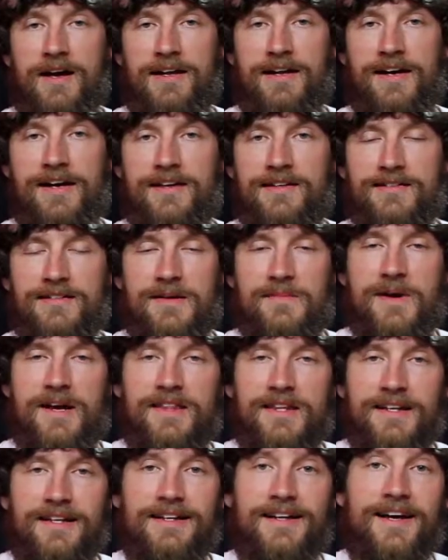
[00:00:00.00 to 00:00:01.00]
Hey guys, I'm
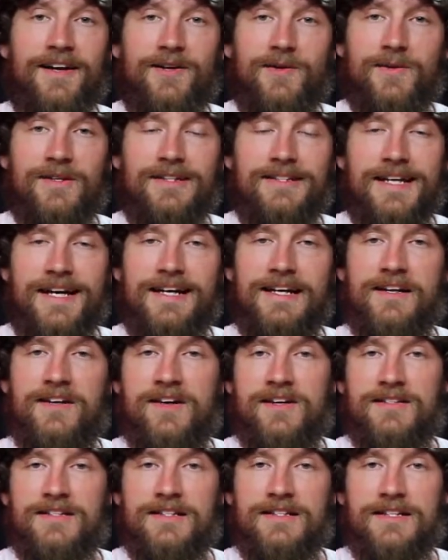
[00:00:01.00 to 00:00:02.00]
Anthony Nader with
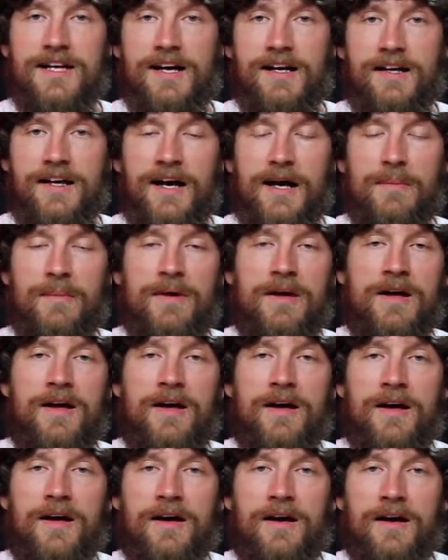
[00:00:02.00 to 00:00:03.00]
DeadOnHunting.com.
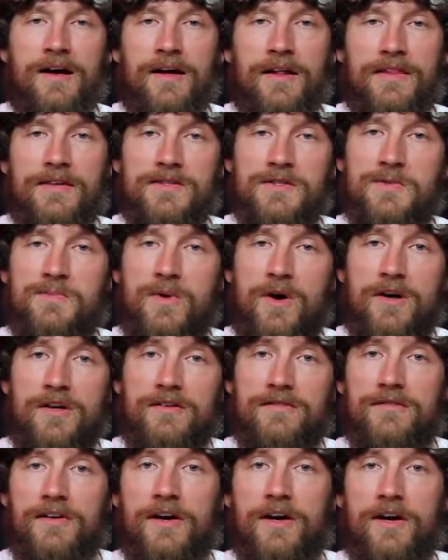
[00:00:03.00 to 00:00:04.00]
Uh, this is part
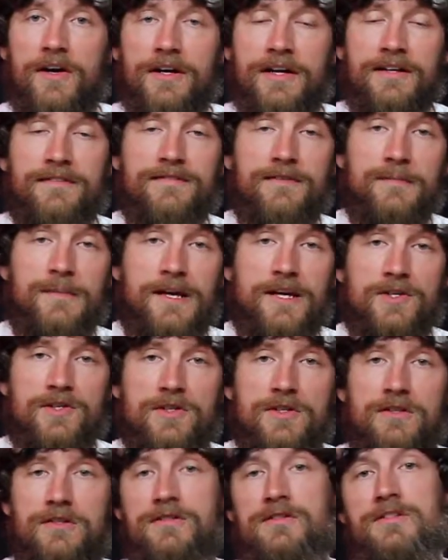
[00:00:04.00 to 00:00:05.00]
of our
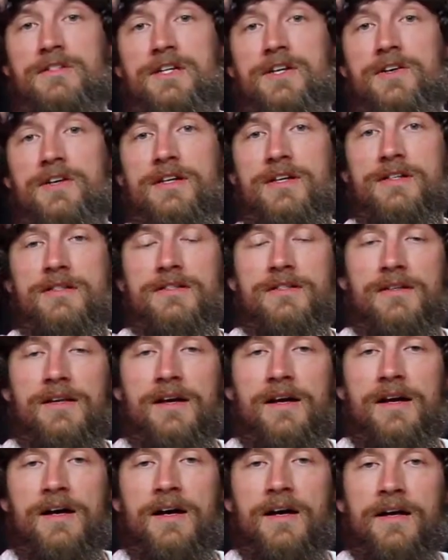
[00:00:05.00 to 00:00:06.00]
informational series
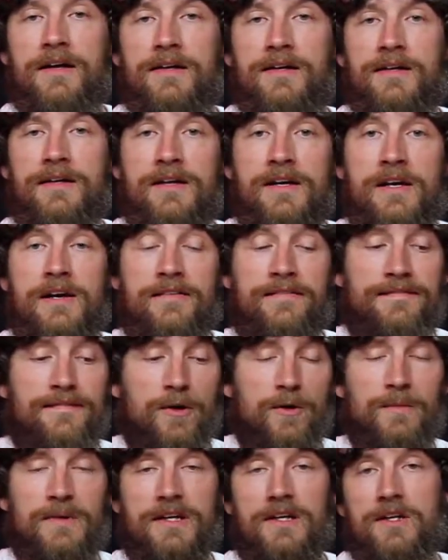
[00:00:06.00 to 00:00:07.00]
on
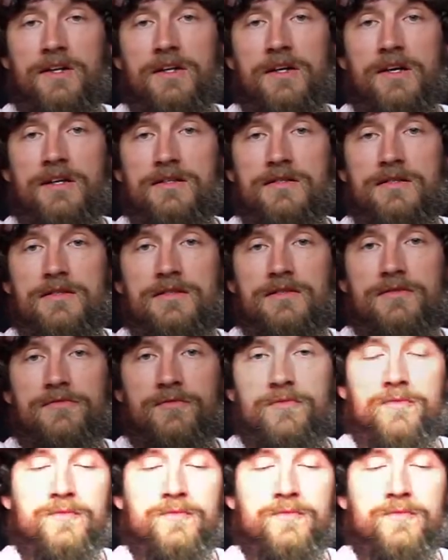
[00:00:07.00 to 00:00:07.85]
filming your hunts.